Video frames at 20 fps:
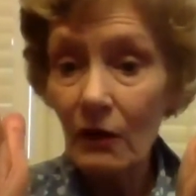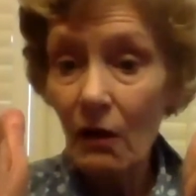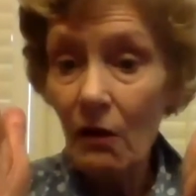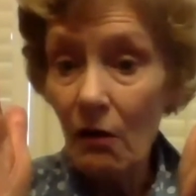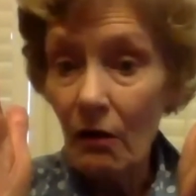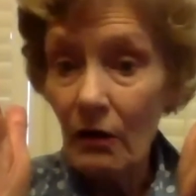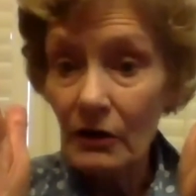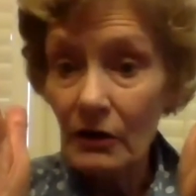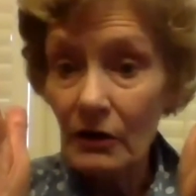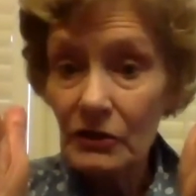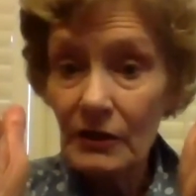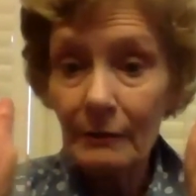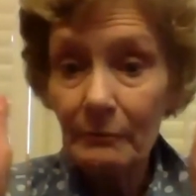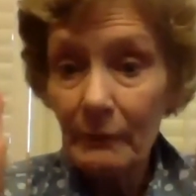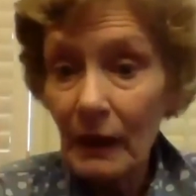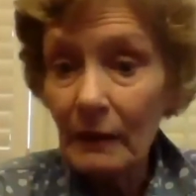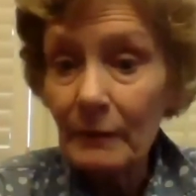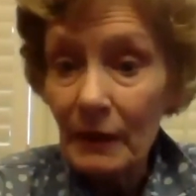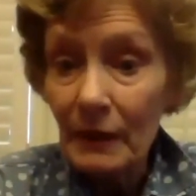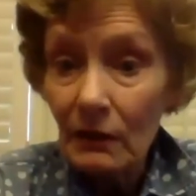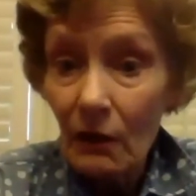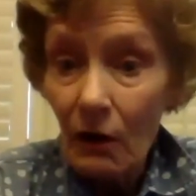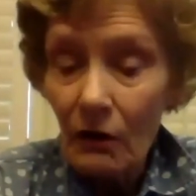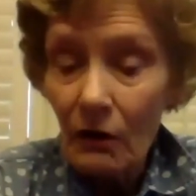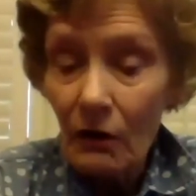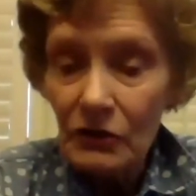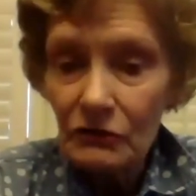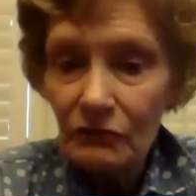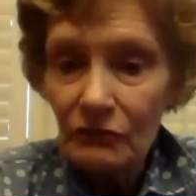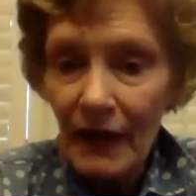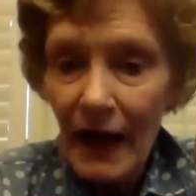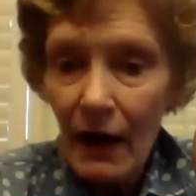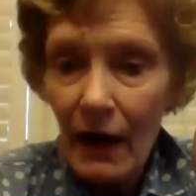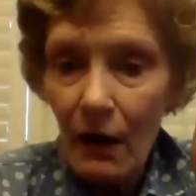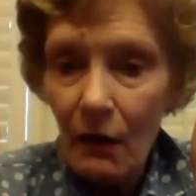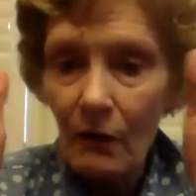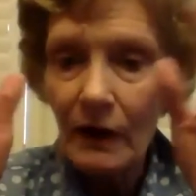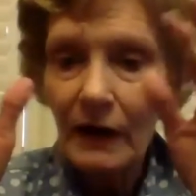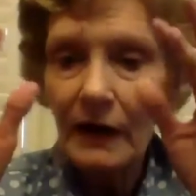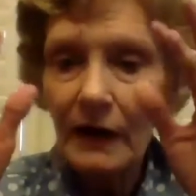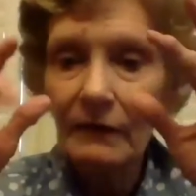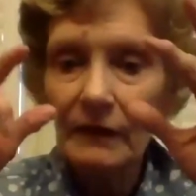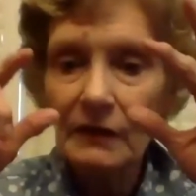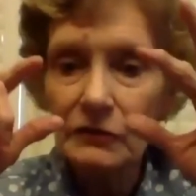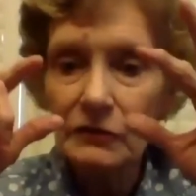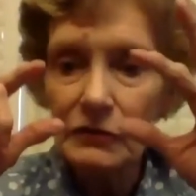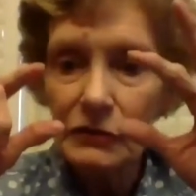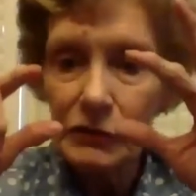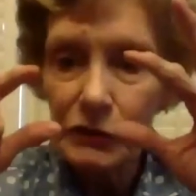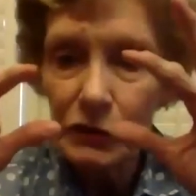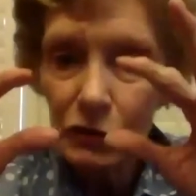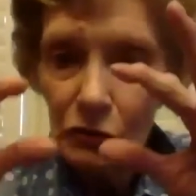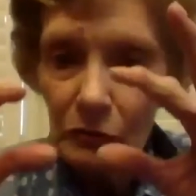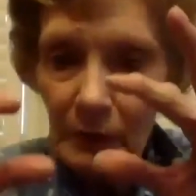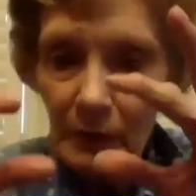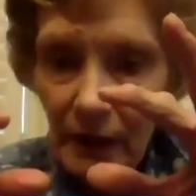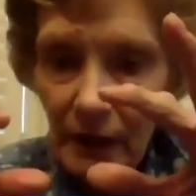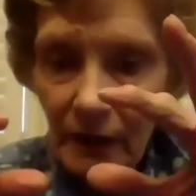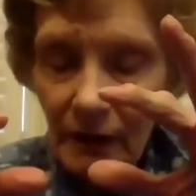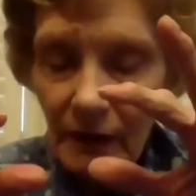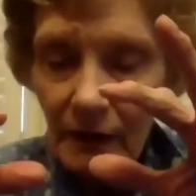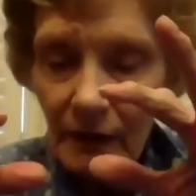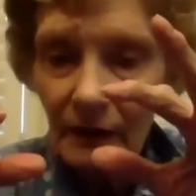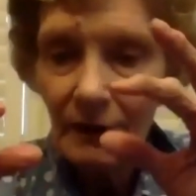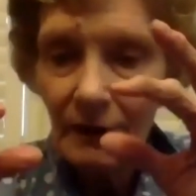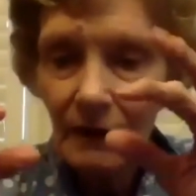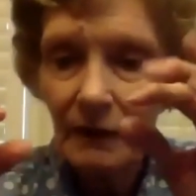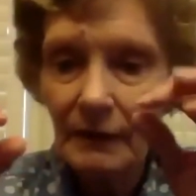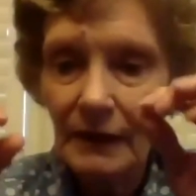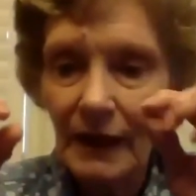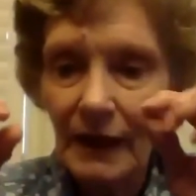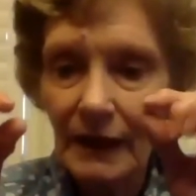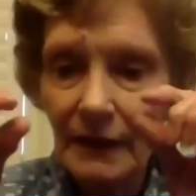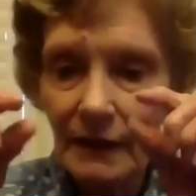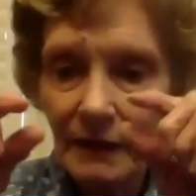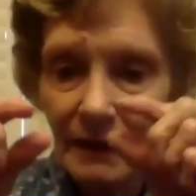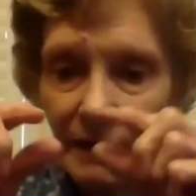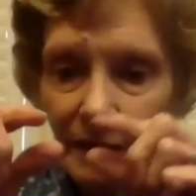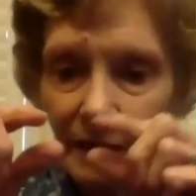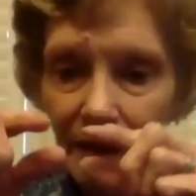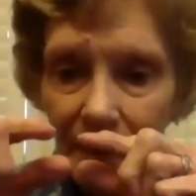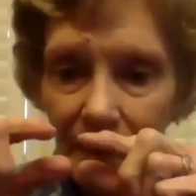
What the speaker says: large, like maybe a large flower, and then zoom in, get a little